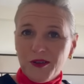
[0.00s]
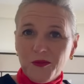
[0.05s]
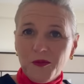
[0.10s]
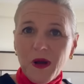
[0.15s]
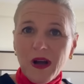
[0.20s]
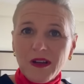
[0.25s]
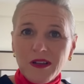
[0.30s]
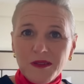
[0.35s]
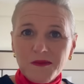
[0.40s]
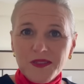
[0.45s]

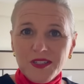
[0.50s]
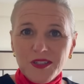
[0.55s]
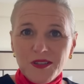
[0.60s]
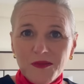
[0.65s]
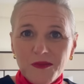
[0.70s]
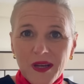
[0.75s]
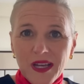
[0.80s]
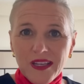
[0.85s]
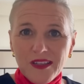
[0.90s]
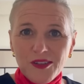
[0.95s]
Welcome to
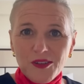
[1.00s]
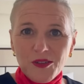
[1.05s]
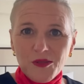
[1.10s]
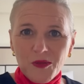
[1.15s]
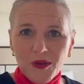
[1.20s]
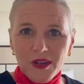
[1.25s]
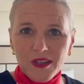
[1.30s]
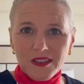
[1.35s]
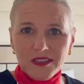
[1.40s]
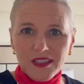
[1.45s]
my new
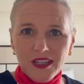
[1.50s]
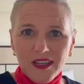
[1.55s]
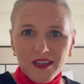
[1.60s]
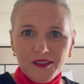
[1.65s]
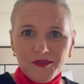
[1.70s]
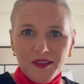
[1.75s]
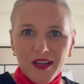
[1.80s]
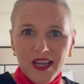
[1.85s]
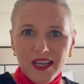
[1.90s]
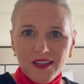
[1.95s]
world
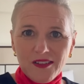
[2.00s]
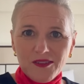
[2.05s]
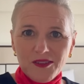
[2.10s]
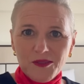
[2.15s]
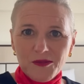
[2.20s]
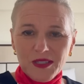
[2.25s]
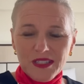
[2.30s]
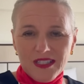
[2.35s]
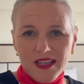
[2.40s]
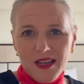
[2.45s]
of I don't know
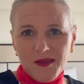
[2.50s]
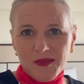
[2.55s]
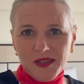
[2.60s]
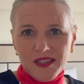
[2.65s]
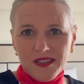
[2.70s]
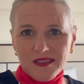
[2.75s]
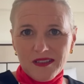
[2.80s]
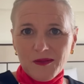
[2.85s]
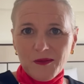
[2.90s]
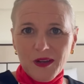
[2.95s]
what time it
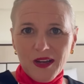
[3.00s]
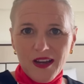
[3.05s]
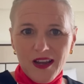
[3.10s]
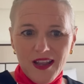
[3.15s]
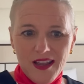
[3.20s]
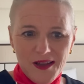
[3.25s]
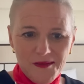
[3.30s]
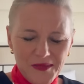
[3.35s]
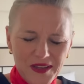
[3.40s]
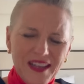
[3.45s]
is and where I
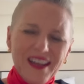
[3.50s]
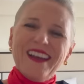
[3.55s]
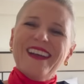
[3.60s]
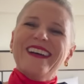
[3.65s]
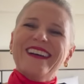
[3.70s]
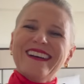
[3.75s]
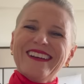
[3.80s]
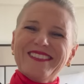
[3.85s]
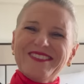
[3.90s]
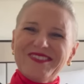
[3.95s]
am.
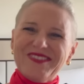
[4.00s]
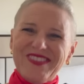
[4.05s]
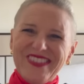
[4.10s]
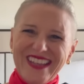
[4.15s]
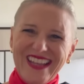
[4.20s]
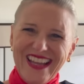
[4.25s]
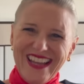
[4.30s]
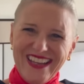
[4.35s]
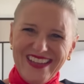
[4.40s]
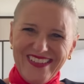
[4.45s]
But
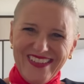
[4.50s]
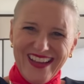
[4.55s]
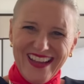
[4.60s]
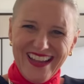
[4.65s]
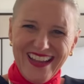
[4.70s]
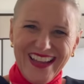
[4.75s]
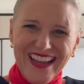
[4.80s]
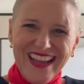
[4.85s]
anyway.